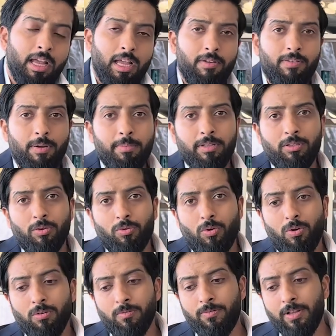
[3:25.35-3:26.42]
If I'm at the
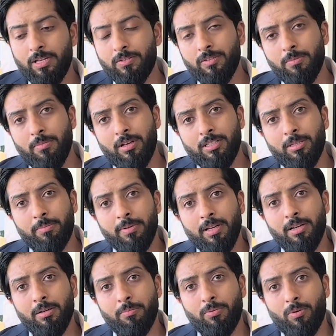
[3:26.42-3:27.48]
wrong phase of the master
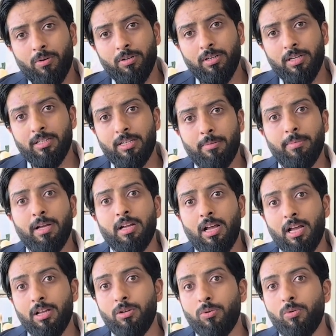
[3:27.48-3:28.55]
plan in a product like Damak,
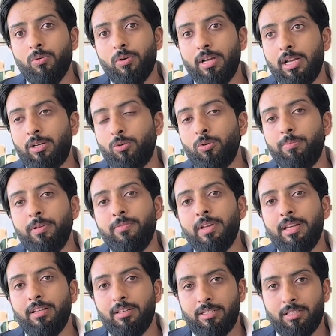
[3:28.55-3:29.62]
I know it could be
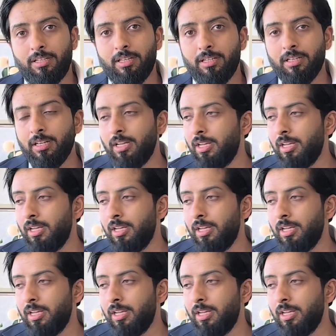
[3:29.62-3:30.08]
very risky.